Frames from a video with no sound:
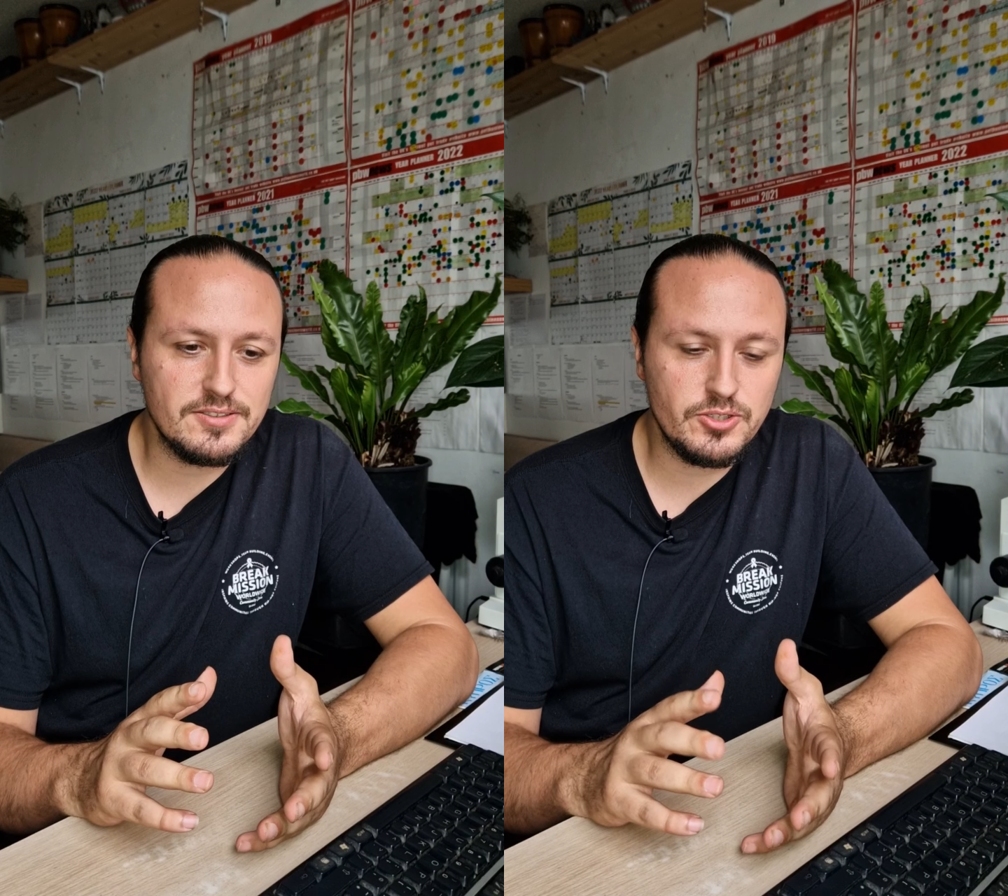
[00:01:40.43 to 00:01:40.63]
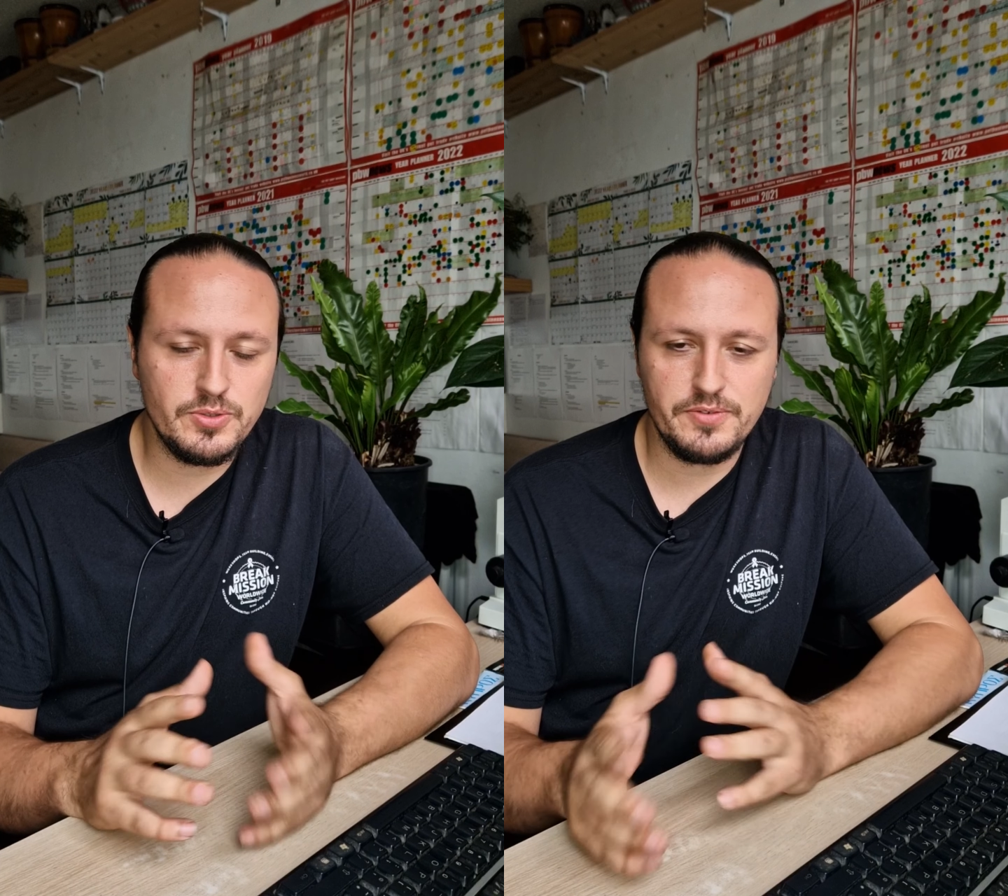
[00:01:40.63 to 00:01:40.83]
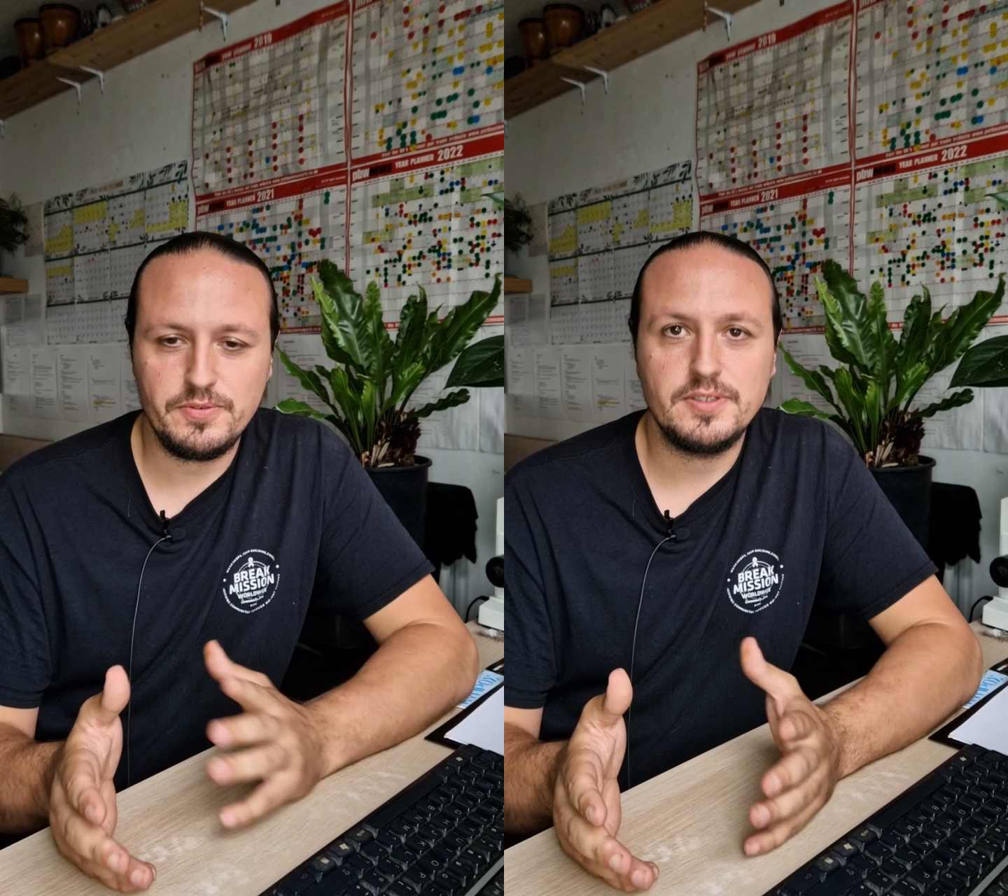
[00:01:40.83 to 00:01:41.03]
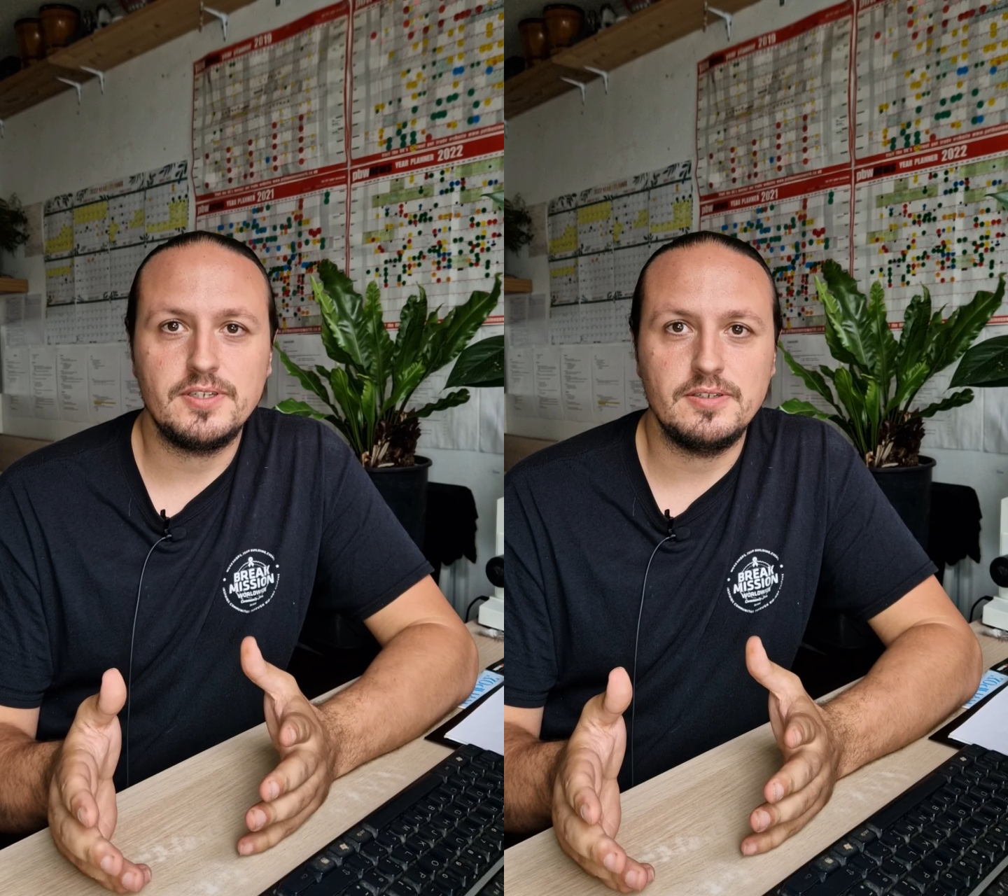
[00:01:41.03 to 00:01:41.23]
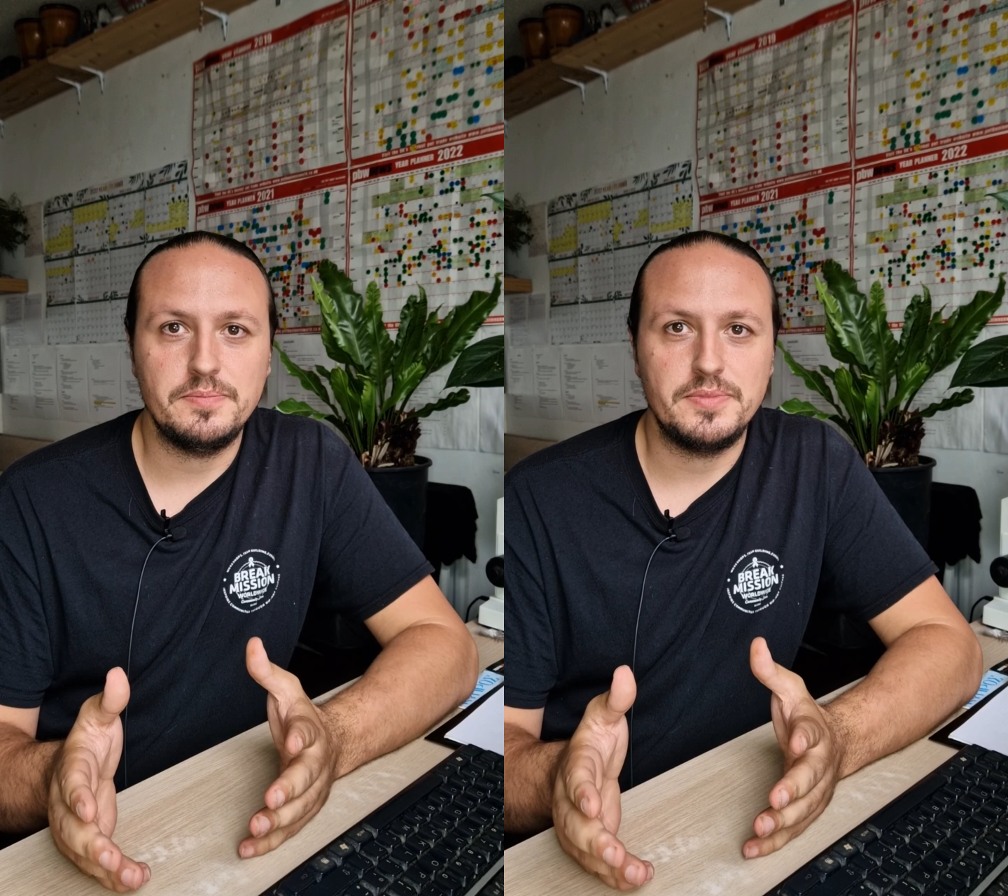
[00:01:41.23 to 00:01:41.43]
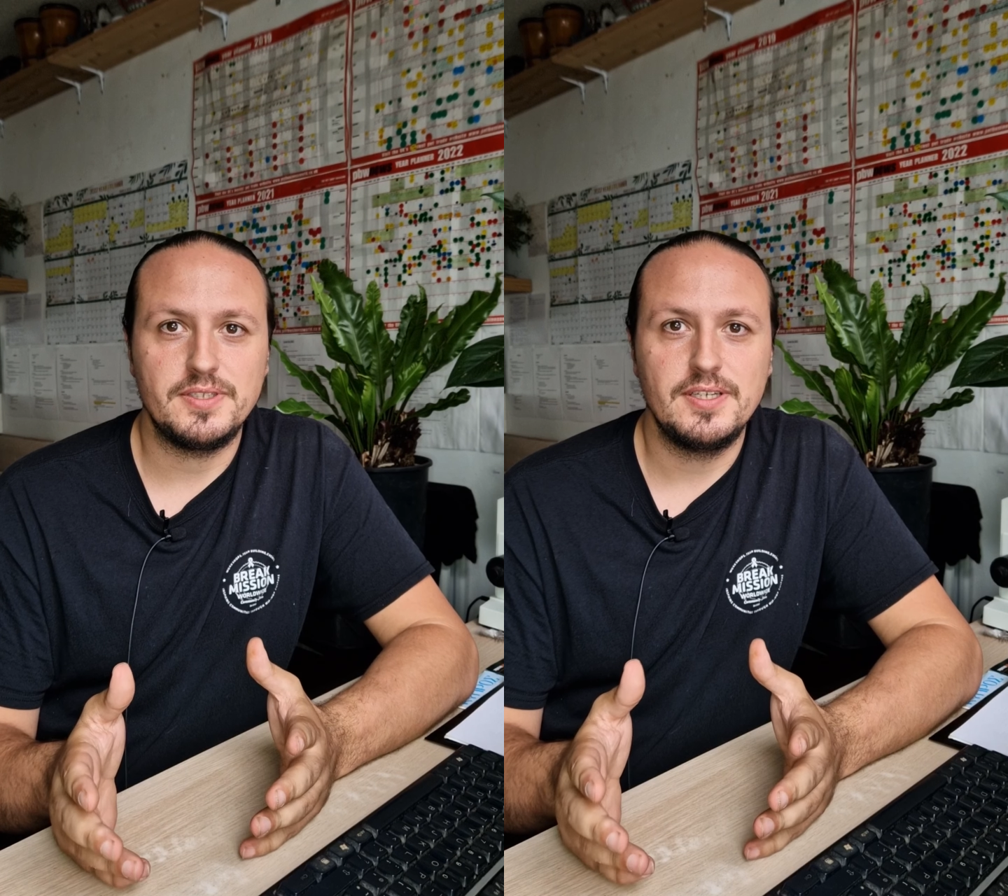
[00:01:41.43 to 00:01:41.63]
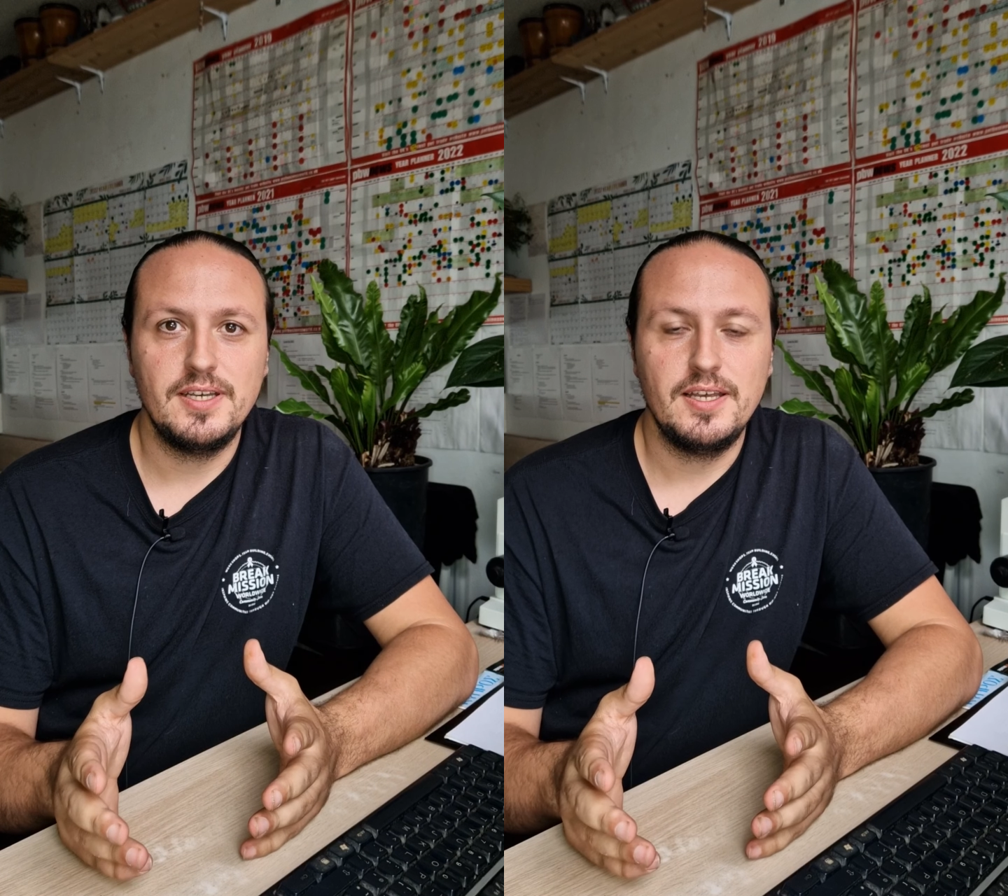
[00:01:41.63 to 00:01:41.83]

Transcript: two different terms,